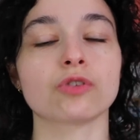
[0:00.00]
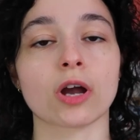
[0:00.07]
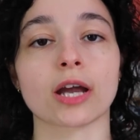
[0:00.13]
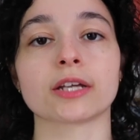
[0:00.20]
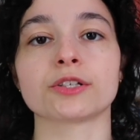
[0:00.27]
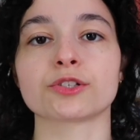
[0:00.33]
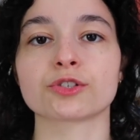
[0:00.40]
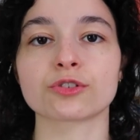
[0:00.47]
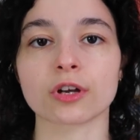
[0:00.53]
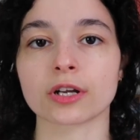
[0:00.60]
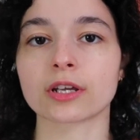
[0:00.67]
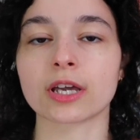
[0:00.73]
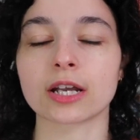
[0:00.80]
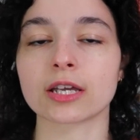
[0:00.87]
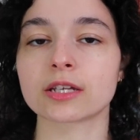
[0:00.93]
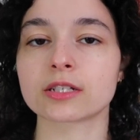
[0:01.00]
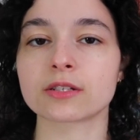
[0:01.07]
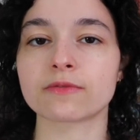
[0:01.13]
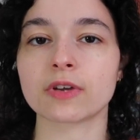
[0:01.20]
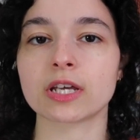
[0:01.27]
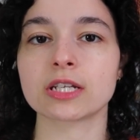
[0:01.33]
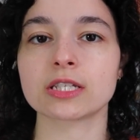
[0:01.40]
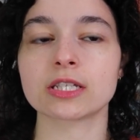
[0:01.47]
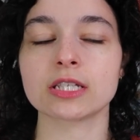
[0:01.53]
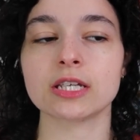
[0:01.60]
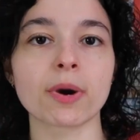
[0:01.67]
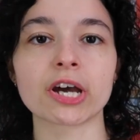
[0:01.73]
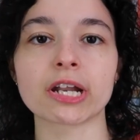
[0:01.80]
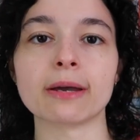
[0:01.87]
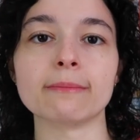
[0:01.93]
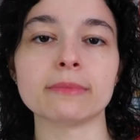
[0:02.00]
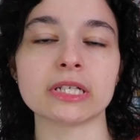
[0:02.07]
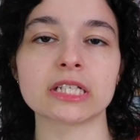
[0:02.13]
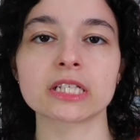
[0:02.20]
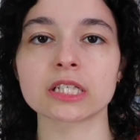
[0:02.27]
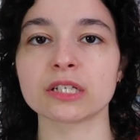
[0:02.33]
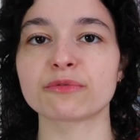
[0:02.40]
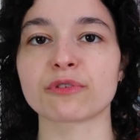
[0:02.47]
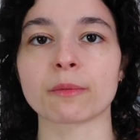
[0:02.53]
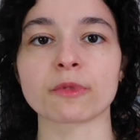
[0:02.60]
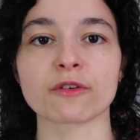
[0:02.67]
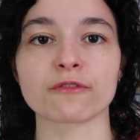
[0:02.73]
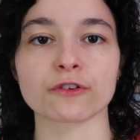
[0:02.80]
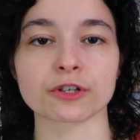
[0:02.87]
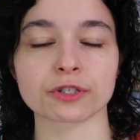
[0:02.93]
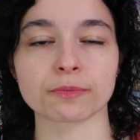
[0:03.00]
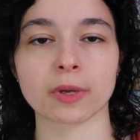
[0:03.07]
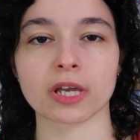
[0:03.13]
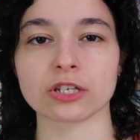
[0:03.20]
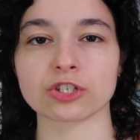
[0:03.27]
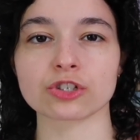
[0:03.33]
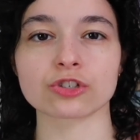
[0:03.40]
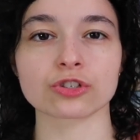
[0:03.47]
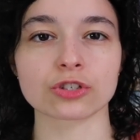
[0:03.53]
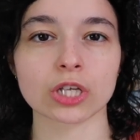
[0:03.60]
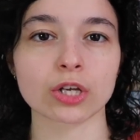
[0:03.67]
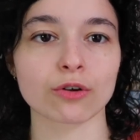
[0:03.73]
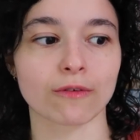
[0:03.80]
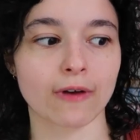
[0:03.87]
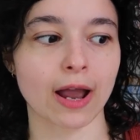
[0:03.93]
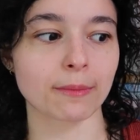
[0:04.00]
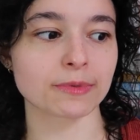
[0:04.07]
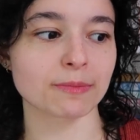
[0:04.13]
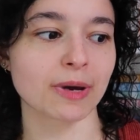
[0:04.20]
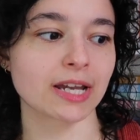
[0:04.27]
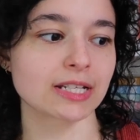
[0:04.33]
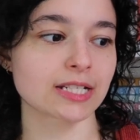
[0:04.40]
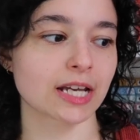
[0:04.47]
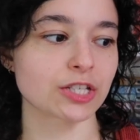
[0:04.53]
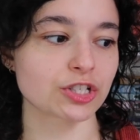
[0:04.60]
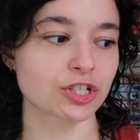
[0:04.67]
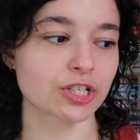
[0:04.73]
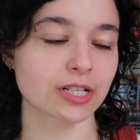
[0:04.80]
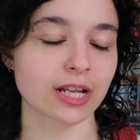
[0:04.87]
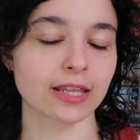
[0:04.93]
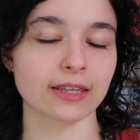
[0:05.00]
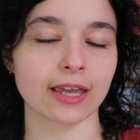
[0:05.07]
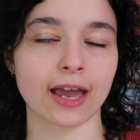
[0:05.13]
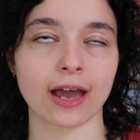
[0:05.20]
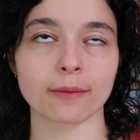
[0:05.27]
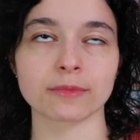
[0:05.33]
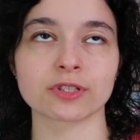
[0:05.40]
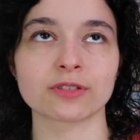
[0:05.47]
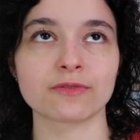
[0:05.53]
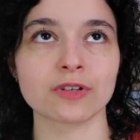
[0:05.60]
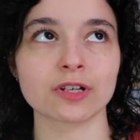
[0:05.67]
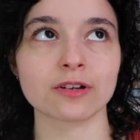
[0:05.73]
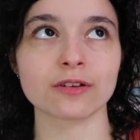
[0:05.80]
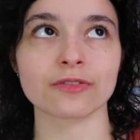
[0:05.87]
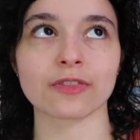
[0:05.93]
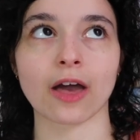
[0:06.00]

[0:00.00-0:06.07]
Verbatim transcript: trying to start getting into fantasy but immediately from the first page it just like grabbed my attention and the atmosphere